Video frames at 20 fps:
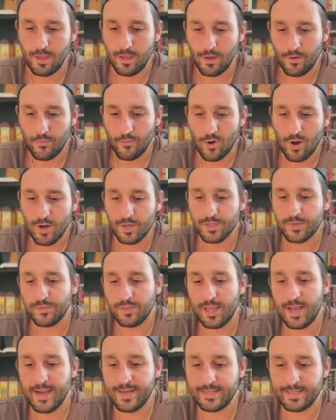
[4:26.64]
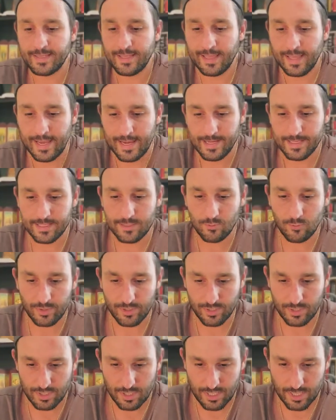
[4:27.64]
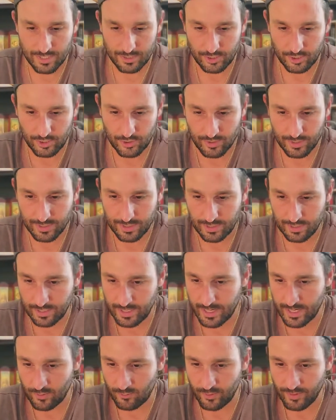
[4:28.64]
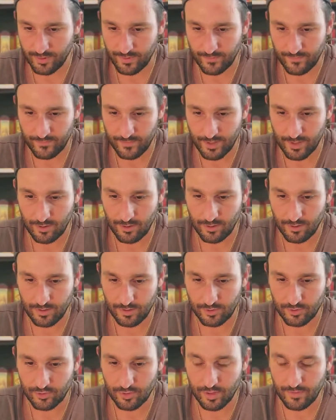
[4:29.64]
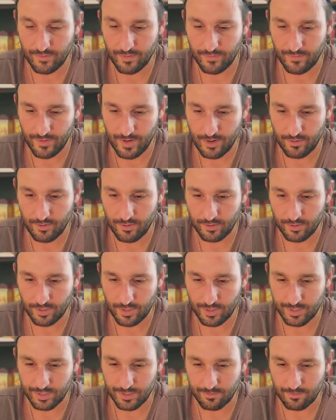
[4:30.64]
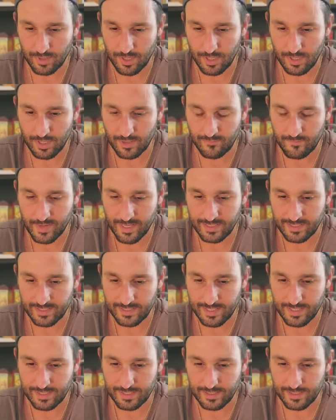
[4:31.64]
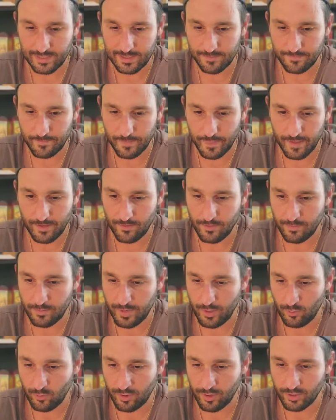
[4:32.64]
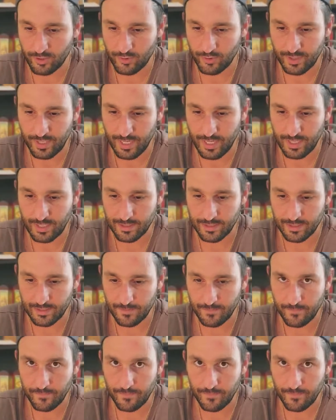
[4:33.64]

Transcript: Frogs, flies, and lice, which God struck the land with the pharaoh, of the pharaohs, are symbolic of men's sins, either by words or deeds.